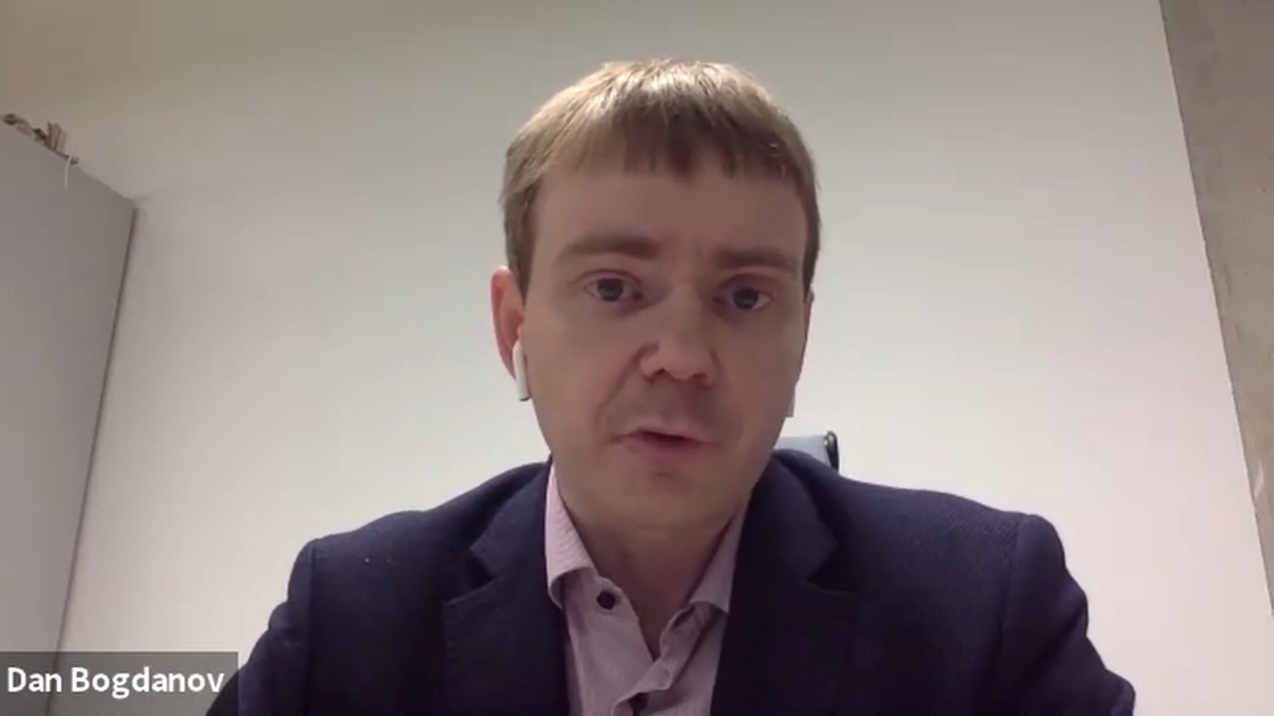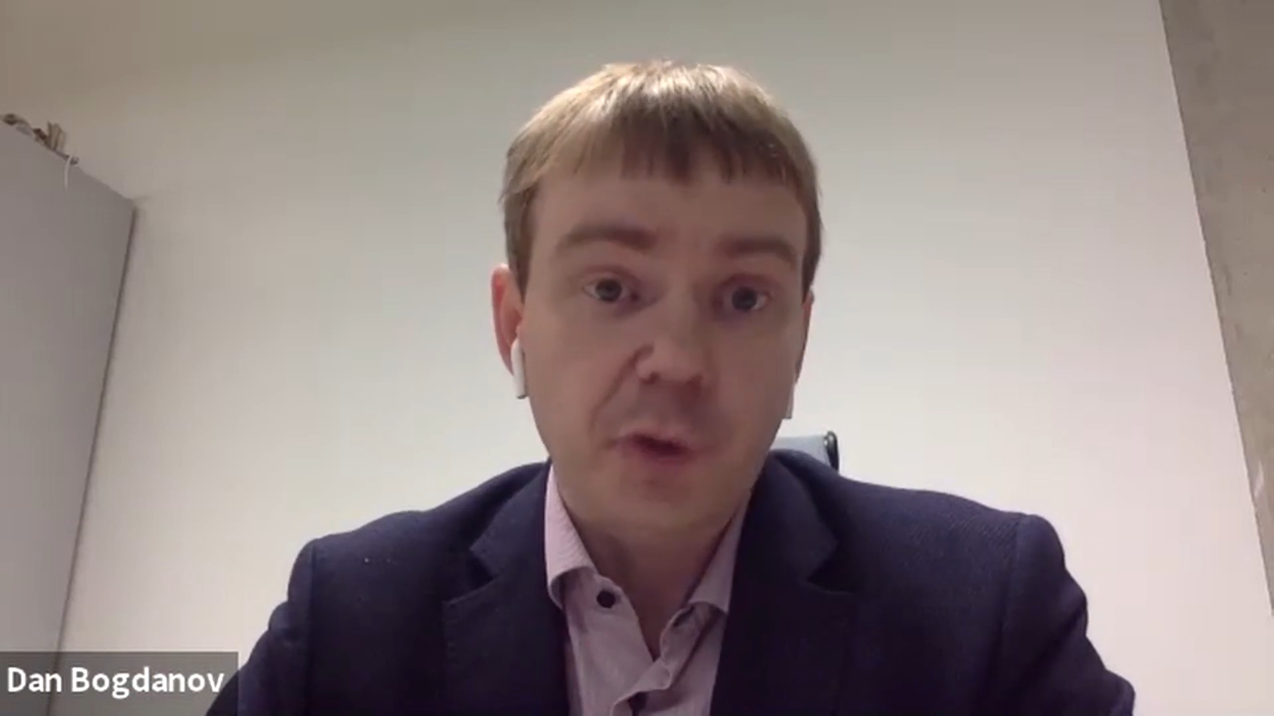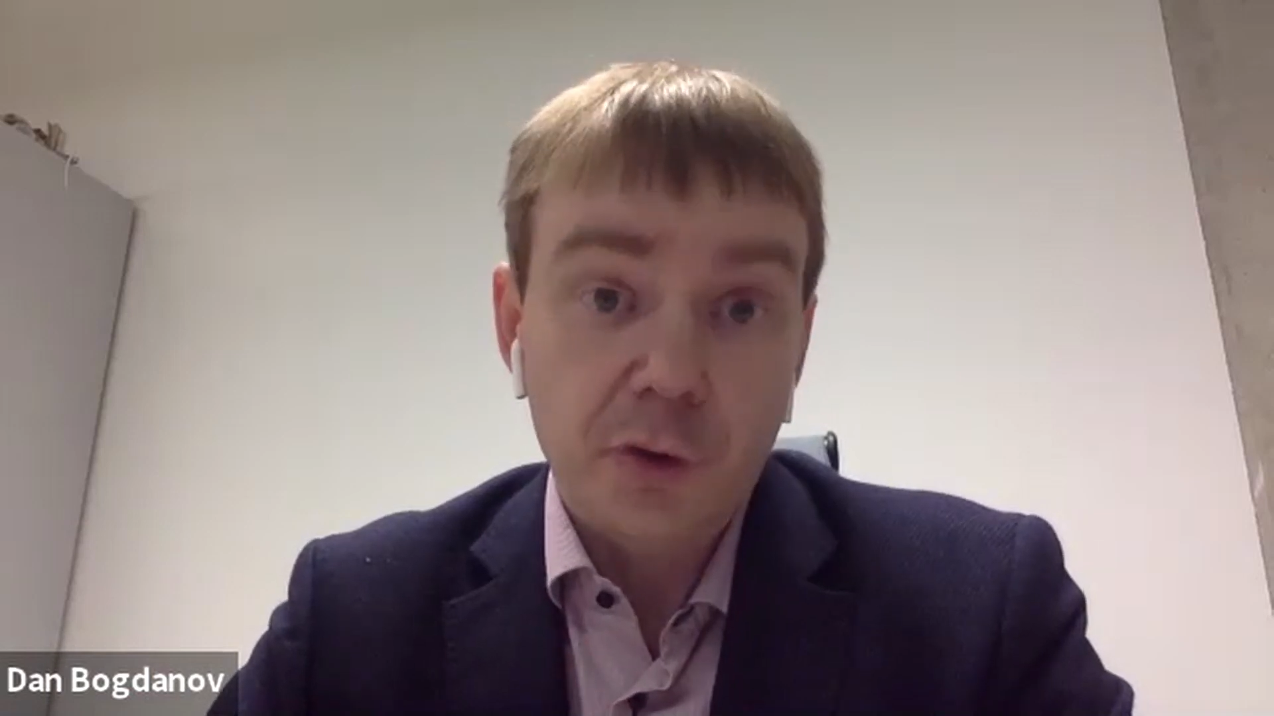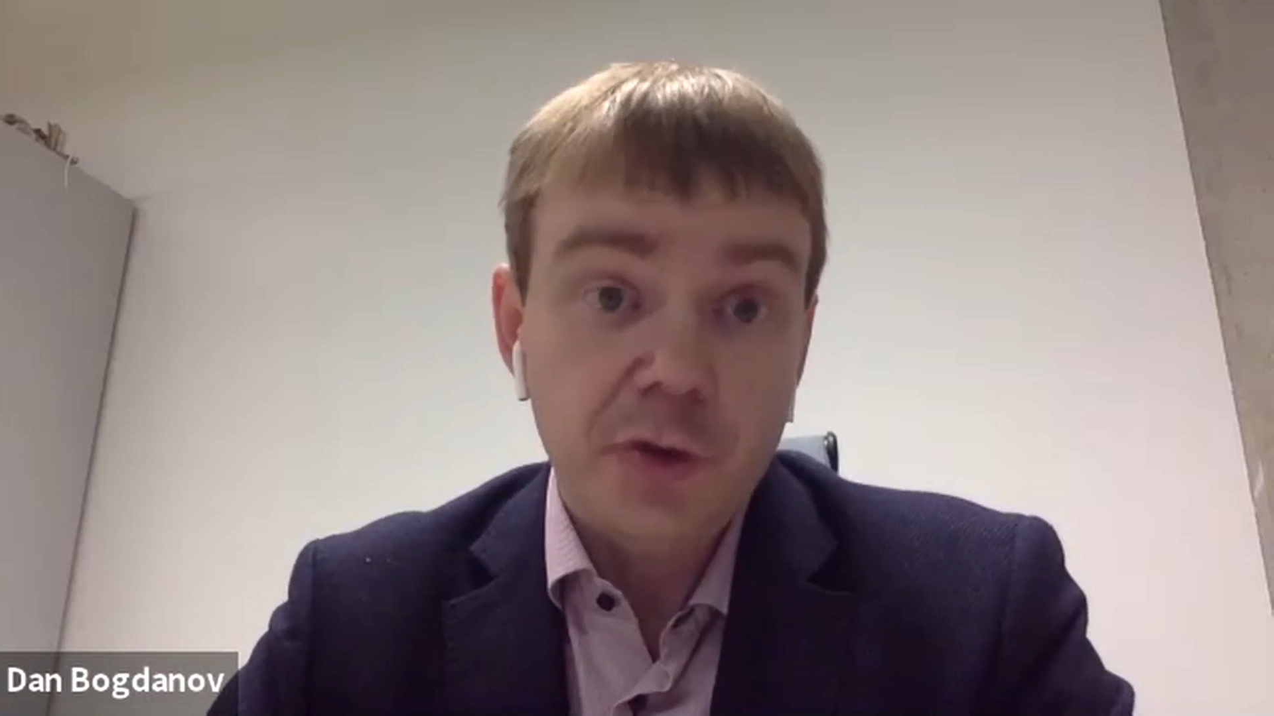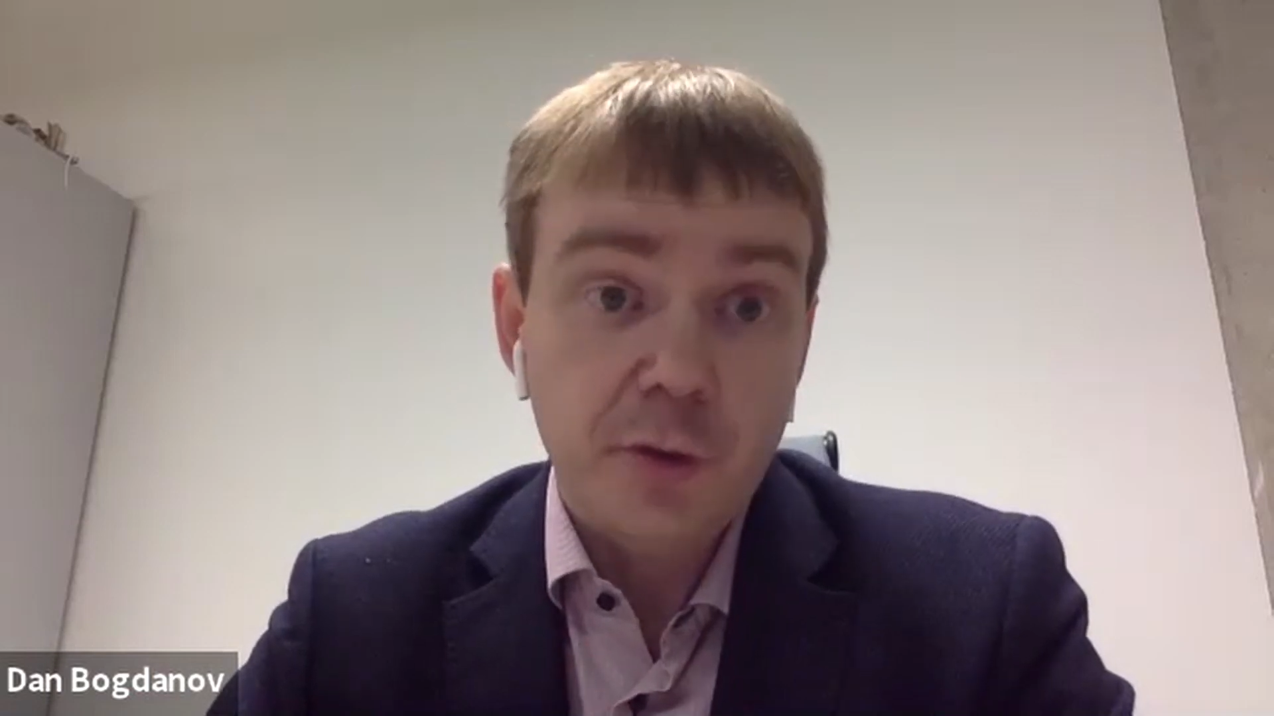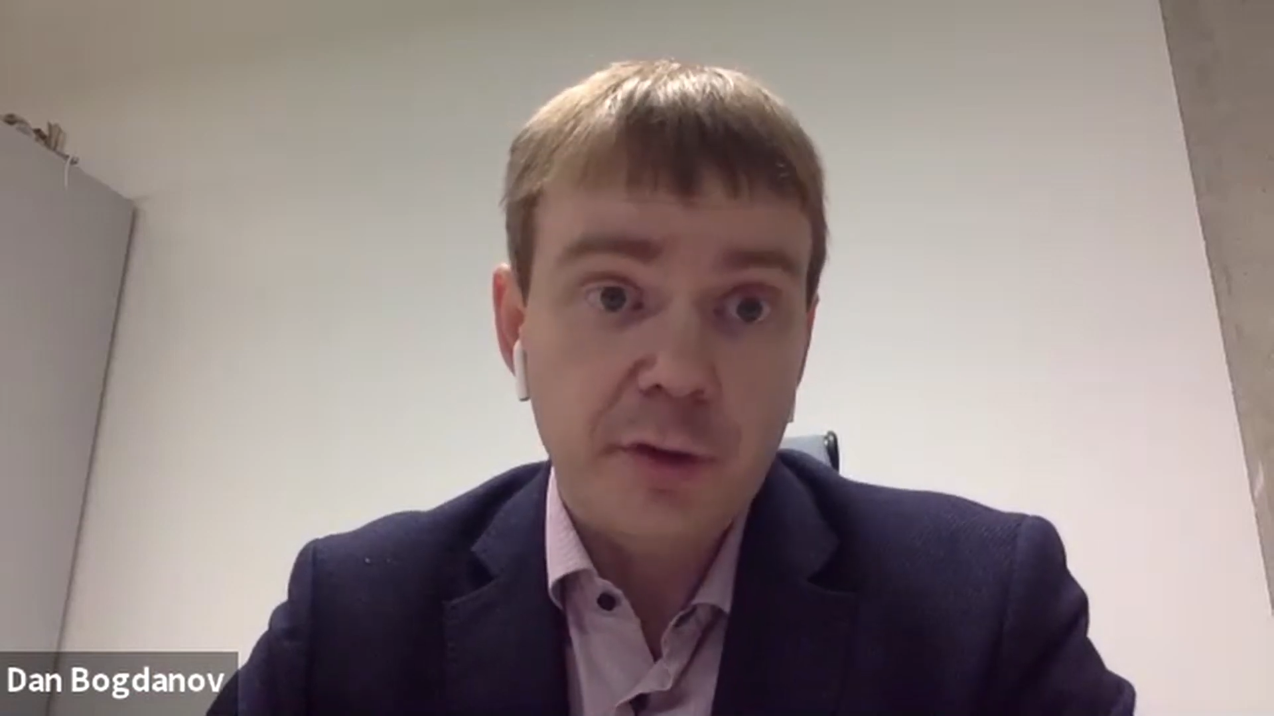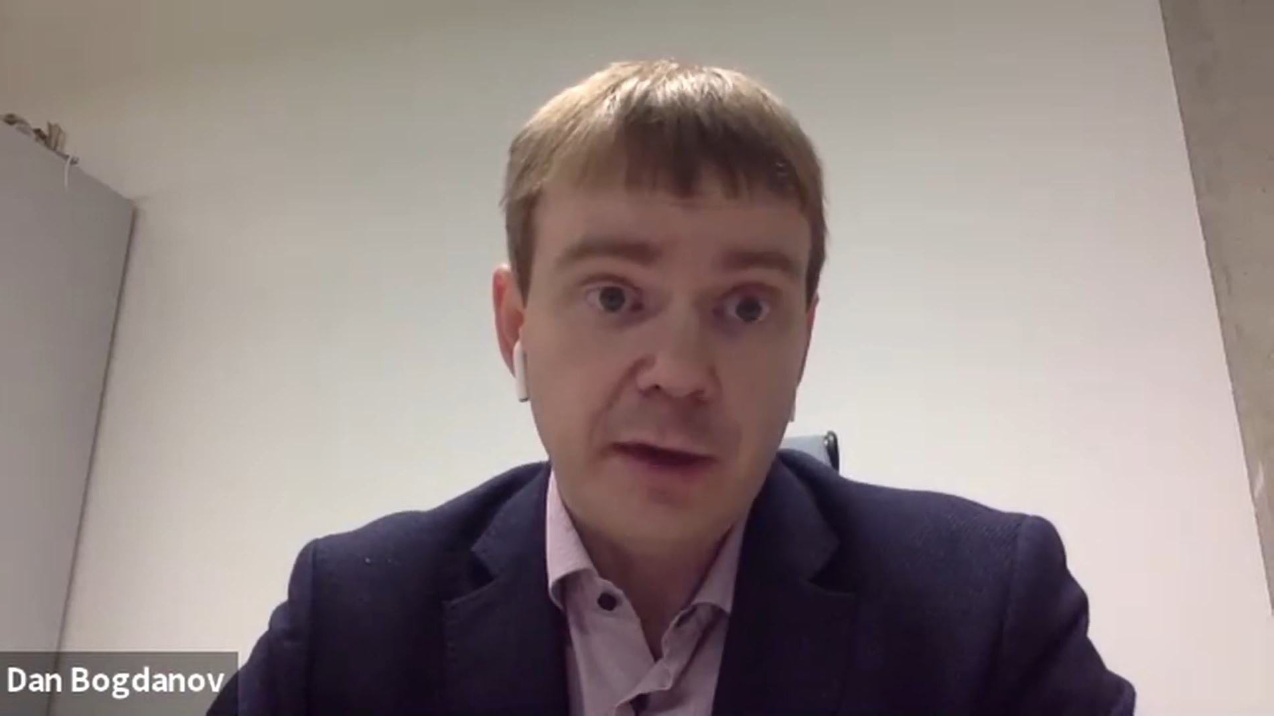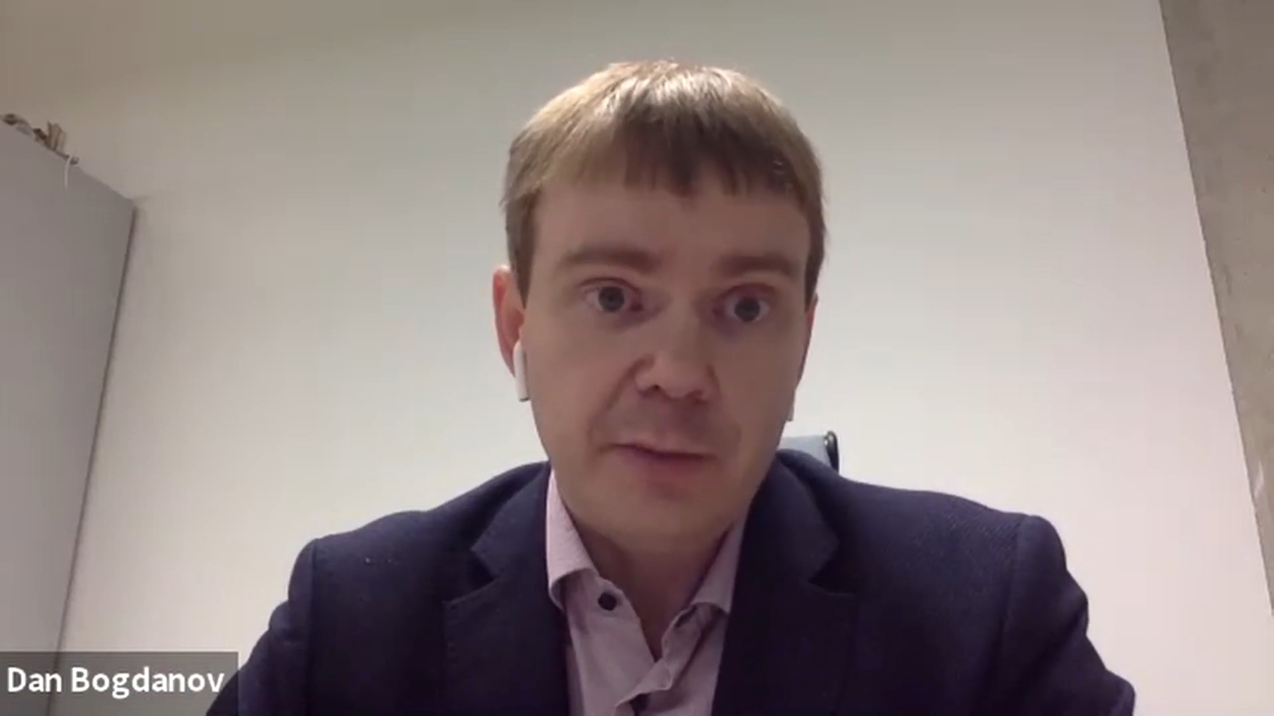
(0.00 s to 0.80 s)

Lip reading: for not using